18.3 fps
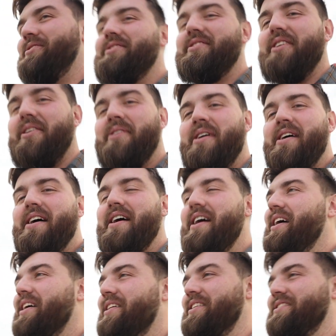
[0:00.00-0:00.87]
so
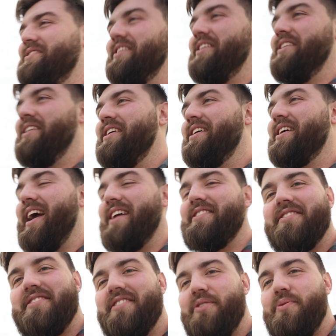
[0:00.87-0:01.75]
let's
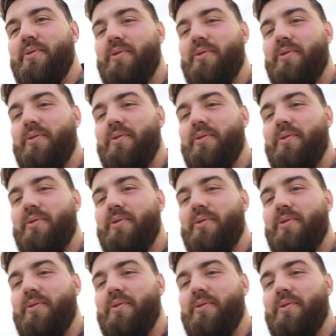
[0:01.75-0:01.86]
catch this thing